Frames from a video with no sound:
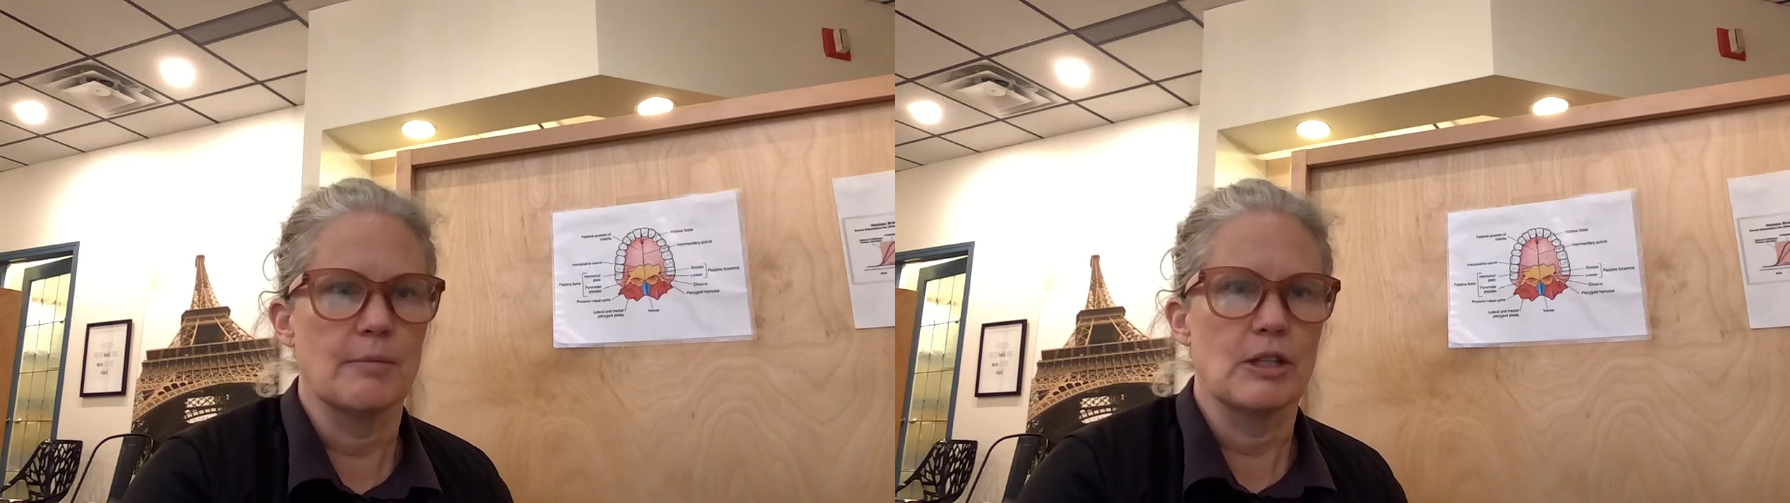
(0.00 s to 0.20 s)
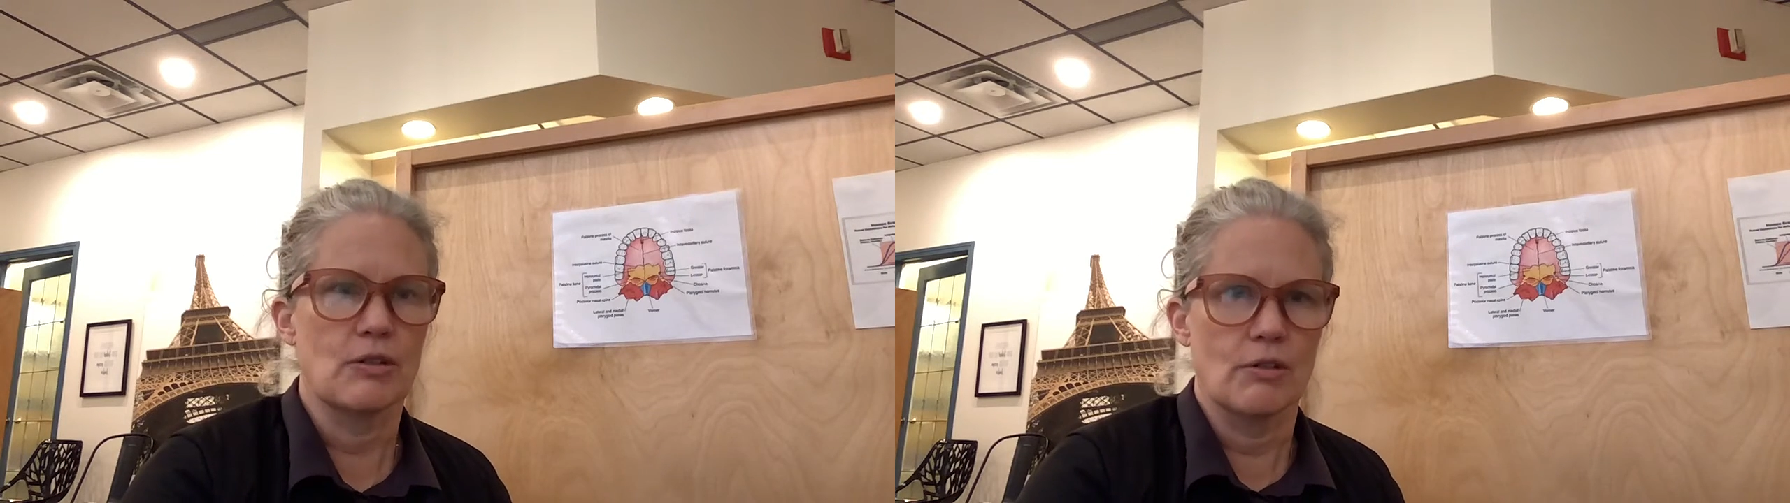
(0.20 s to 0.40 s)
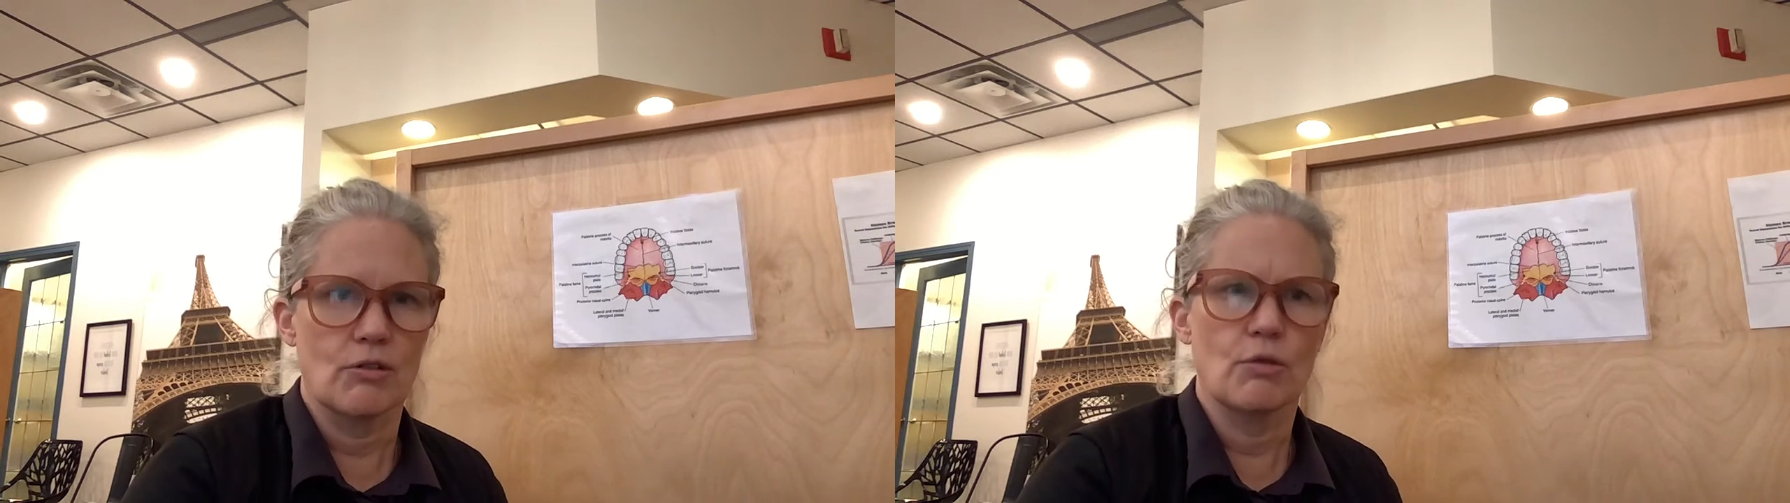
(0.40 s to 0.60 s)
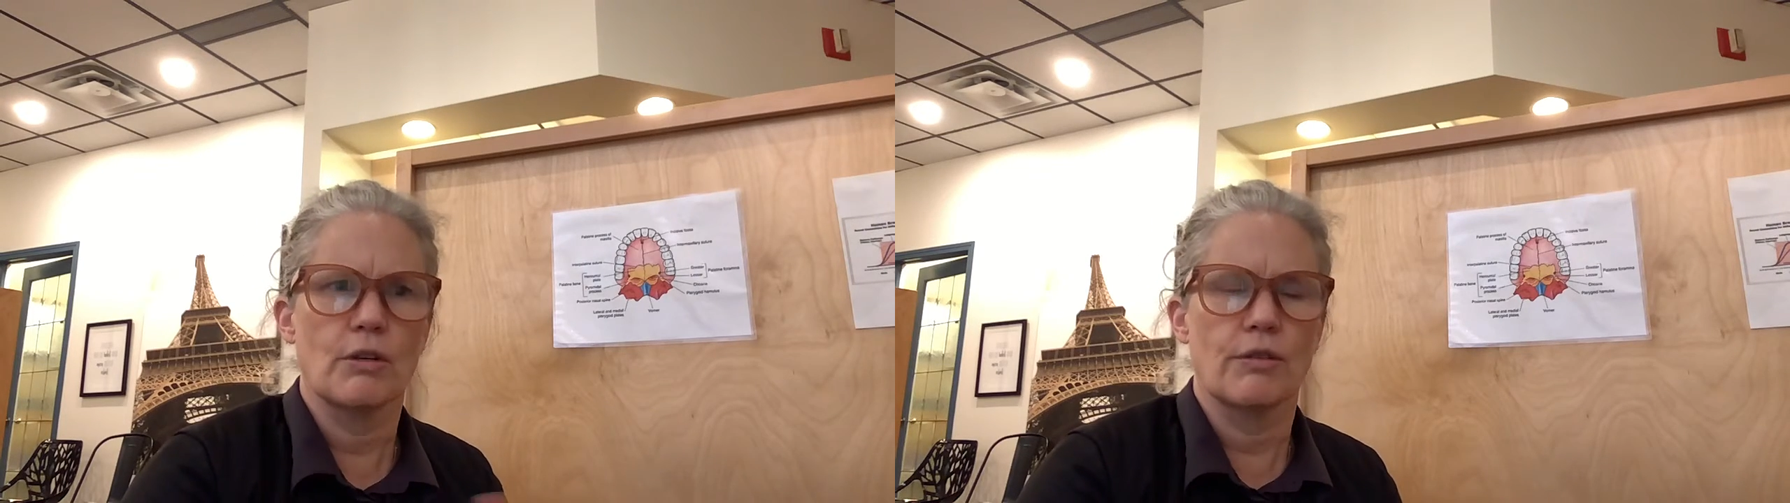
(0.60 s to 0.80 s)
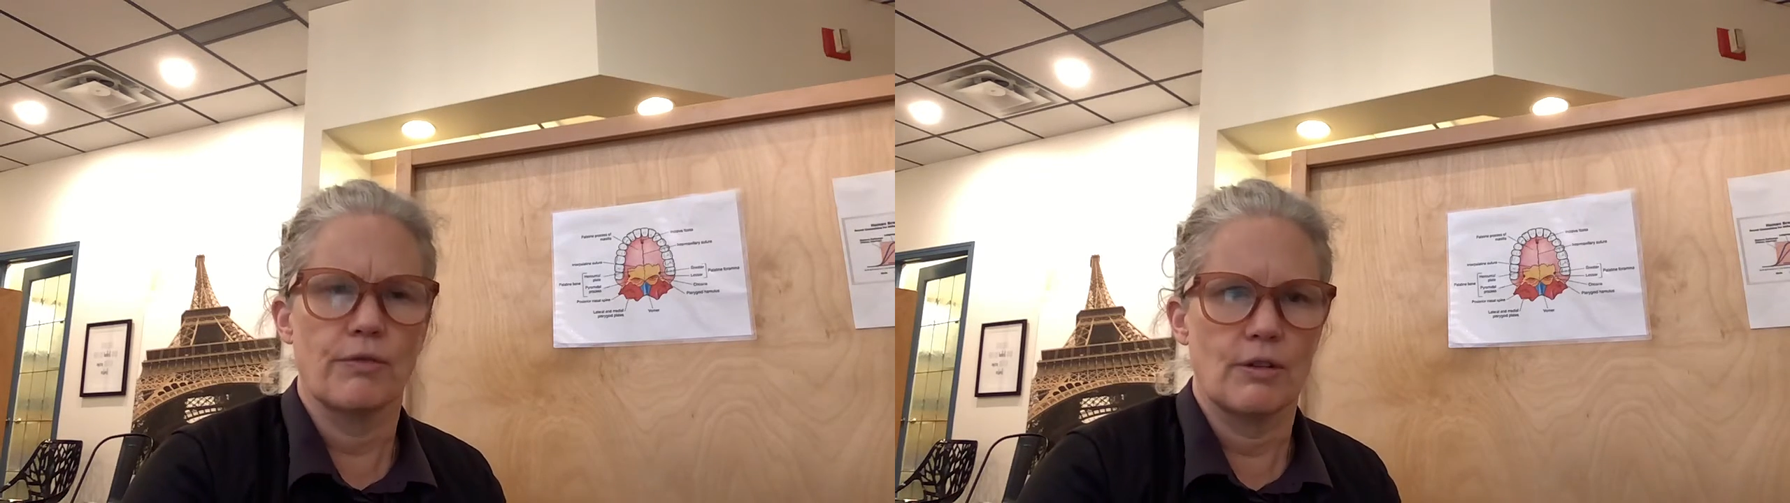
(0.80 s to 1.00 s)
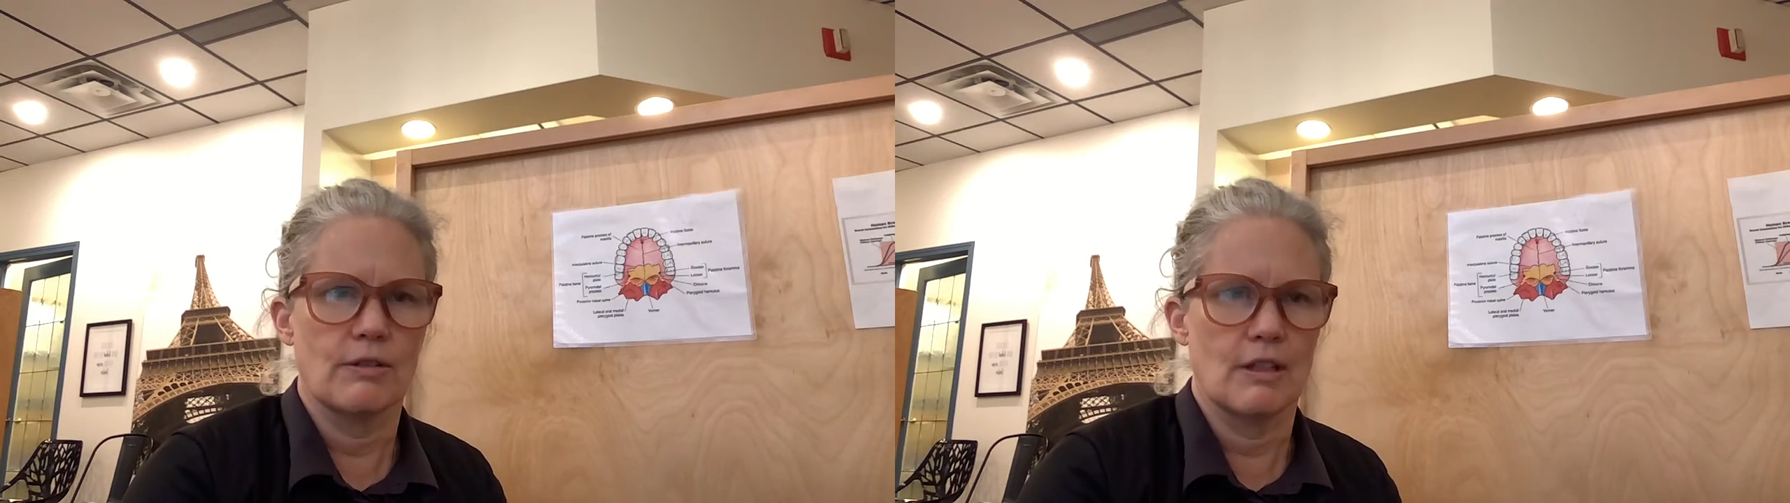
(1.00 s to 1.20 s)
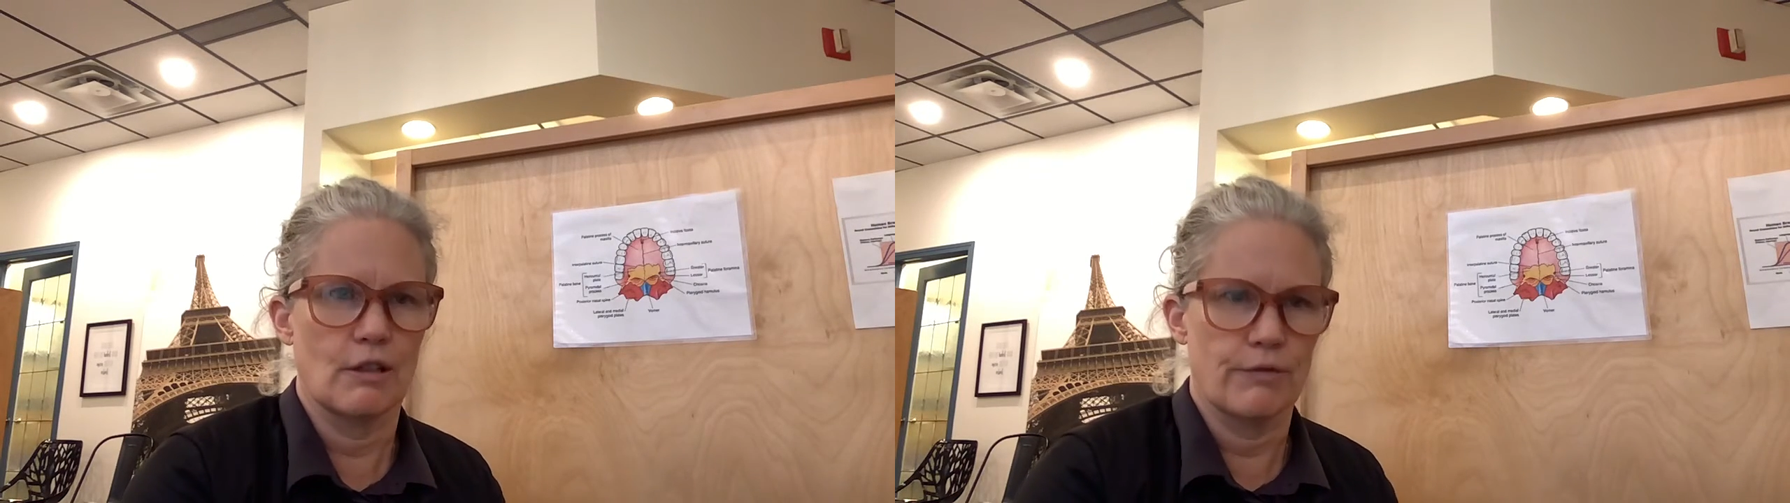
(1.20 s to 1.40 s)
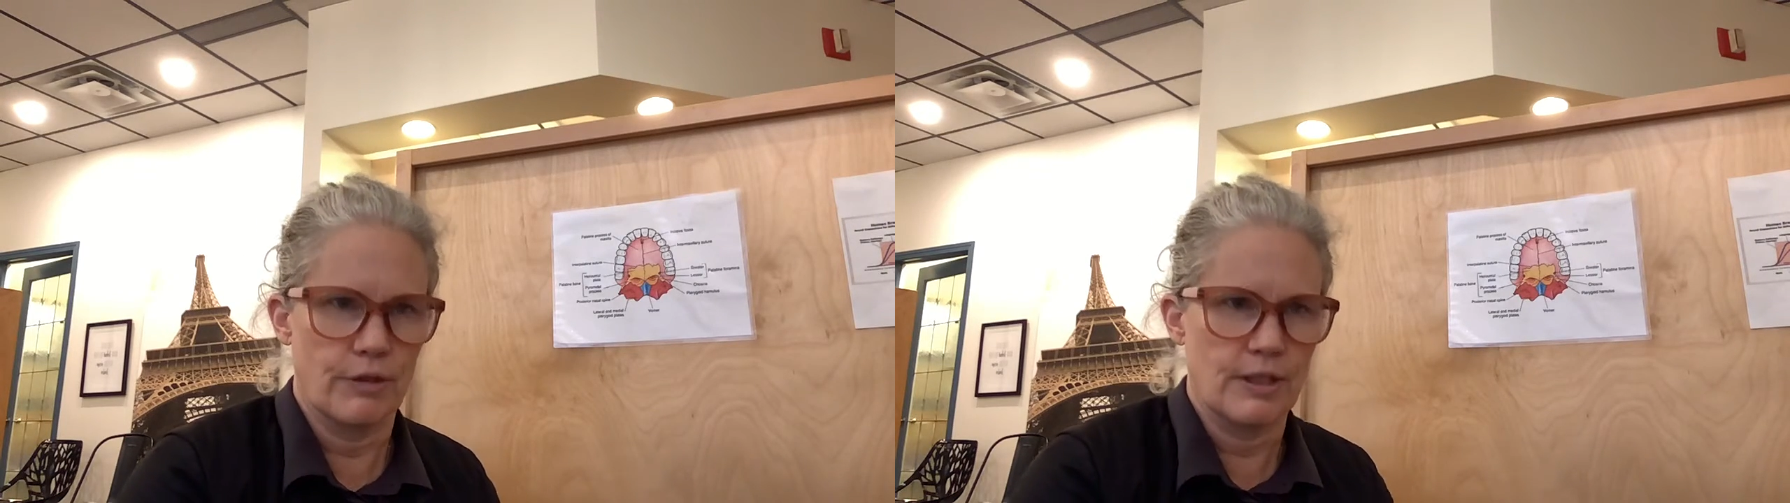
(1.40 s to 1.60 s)
to make sure there's no interference in there
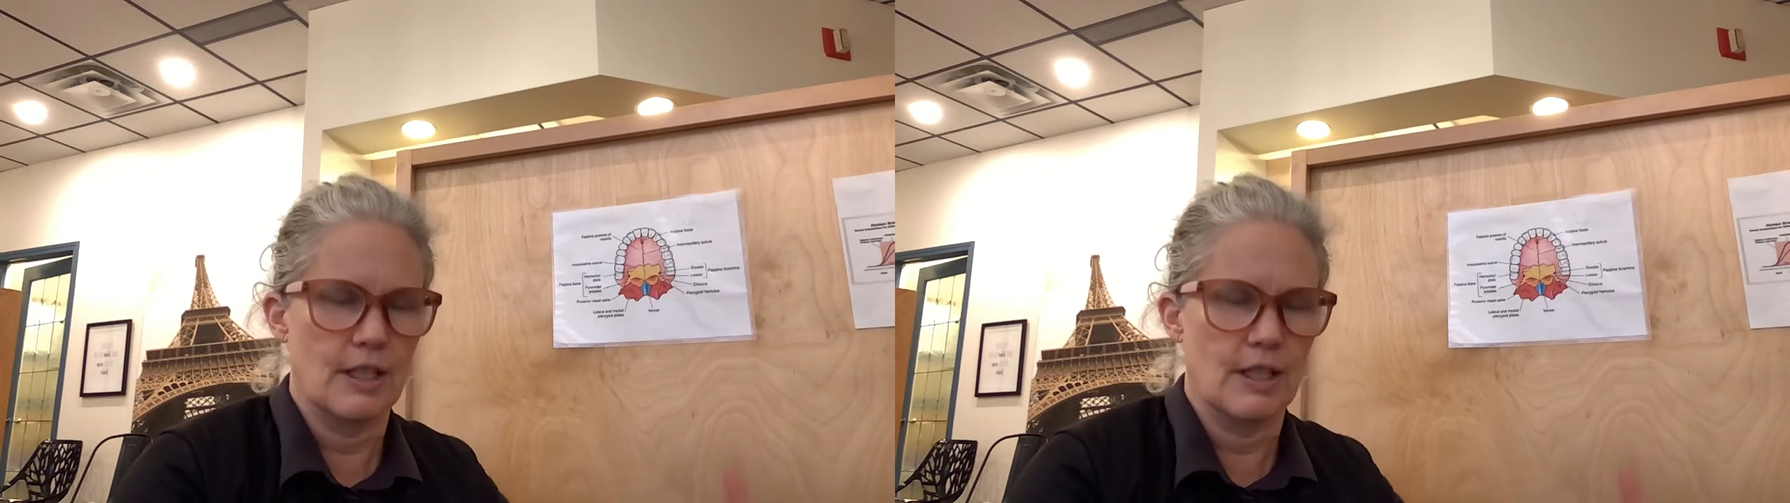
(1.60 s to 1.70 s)
first,